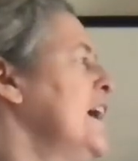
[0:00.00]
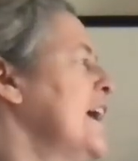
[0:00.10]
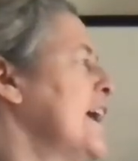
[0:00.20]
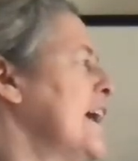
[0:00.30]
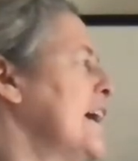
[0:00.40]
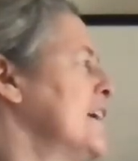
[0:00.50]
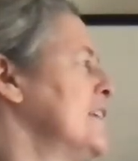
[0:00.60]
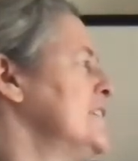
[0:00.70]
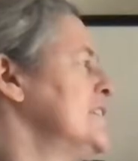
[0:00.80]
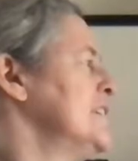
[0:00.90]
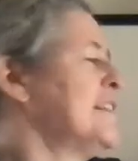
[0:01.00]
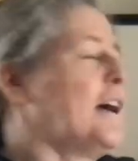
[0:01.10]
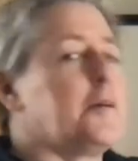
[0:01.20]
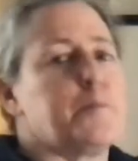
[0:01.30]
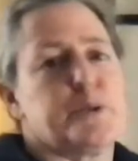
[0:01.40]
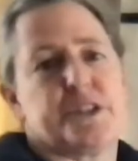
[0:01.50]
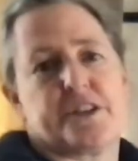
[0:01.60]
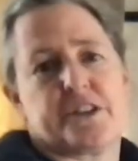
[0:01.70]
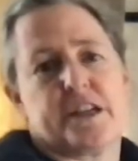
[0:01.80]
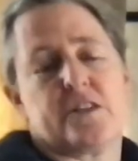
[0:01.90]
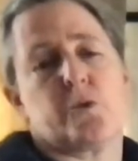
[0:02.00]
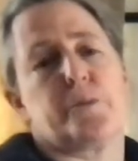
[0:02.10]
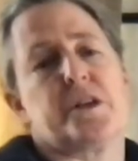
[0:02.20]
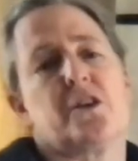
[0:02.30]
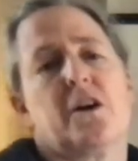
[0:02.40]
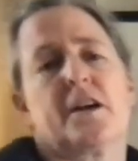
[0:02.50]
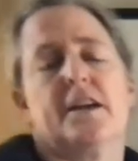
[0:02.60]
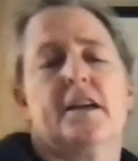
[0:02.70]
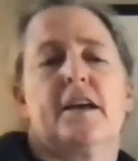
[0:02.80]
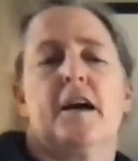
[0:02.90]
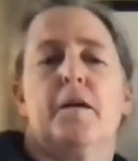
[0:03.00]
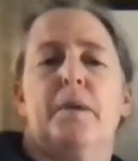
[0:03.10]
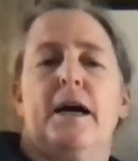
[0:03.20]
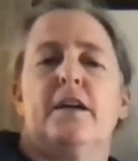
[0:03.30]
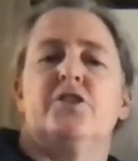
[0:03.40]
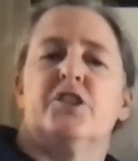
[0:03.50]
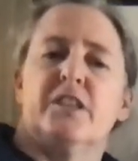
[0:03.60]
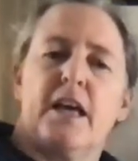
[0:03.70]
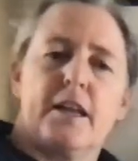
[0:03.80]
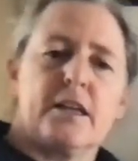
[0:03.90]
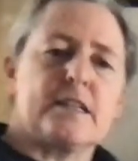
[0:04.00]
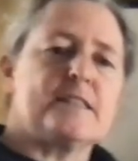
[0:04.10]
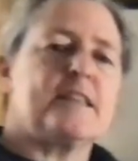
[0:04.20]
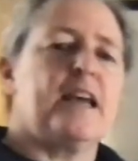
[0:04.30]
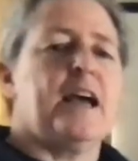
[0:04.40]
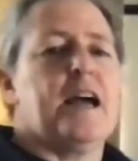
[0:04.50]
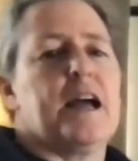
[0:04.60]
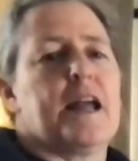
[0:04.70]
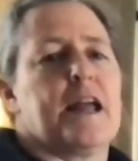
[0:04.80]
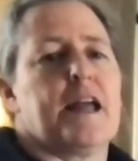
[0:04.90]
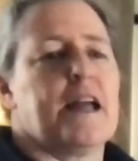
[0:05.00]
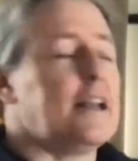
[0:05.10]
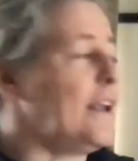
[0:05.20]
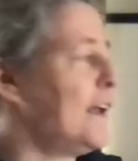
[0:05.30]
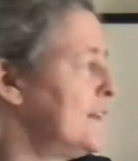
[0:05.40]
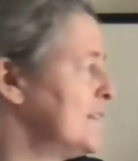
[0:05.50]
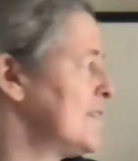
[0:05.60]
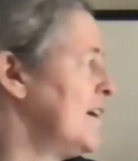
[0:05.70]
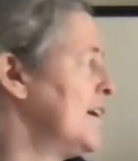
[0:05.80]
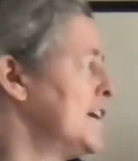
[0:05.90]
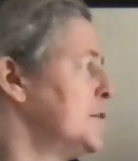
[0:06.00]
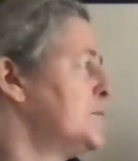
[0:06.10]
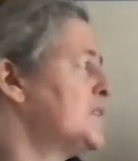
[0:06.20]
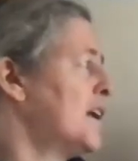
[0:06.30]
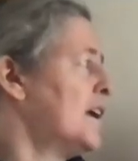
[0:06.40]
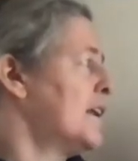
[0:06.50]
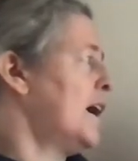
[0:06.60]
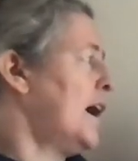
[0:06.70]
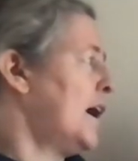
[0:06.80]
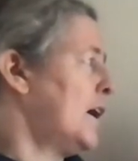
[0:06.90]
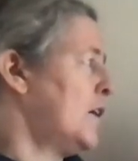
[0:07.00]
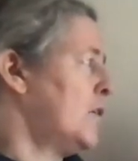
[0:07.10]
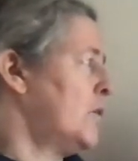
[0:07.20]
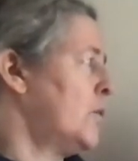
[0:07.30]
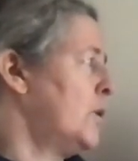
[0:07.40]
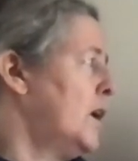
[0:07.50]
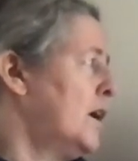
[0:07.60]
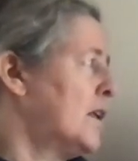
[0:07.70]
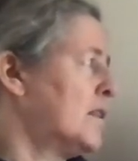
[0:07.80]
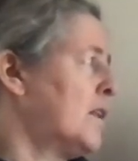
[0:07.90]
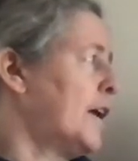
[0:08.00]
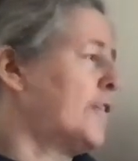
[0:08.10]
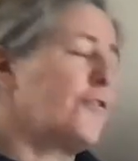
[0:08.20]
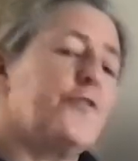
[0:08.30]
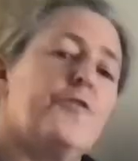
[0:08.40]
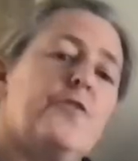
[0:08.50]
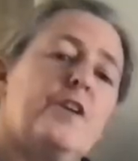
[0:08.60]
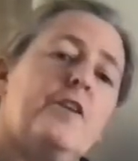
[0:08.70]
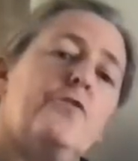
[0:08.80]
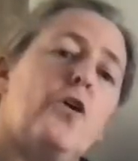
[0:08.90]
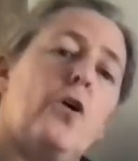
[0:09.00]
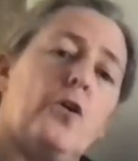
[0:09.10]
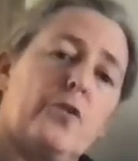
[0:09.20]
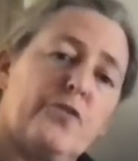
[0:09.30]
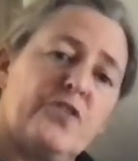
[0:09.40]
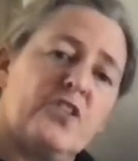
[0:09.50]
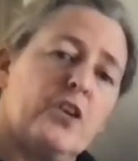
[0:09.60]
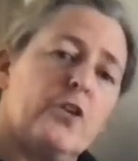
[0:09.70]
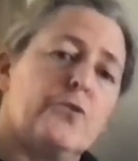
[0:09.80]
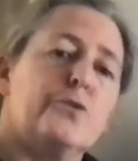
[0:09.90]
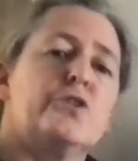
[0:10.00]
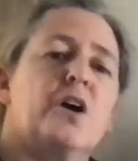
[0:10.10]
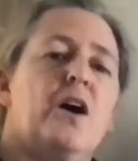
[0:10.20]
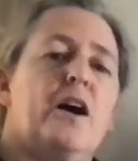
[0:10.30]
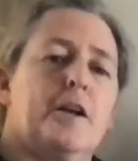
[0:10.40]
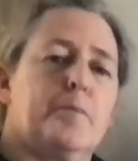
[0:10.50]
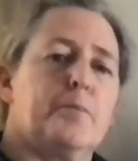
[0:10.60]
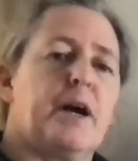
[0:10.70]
And in that particular case, we'll be talking about genetics and enzymes and how life evolves through time by